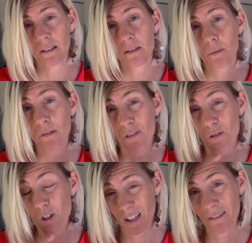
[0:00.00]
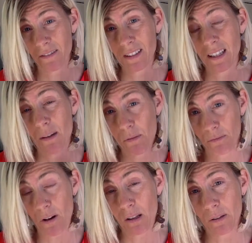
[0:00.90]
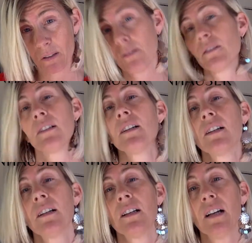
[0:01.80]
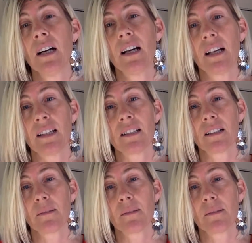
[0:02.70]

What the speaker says: So if you shift, he will follow you. And